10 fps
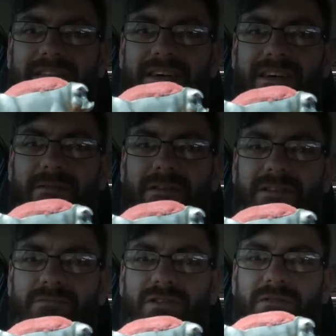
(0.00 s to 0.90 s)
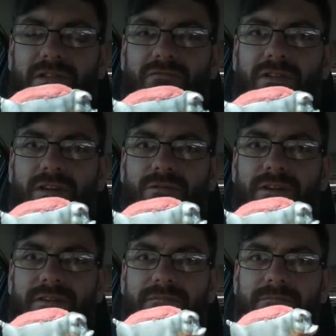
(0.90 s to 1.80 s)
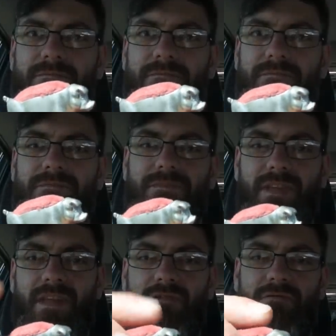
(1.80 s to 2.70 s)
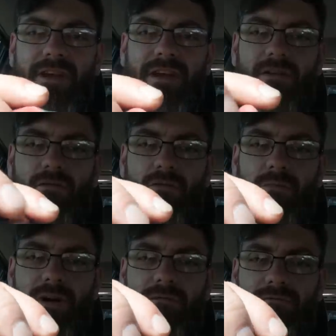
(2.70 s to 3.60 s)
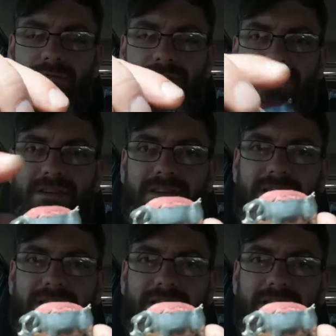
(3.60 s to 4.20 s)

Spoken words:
That came in this morning for £3. £3 whole pounds.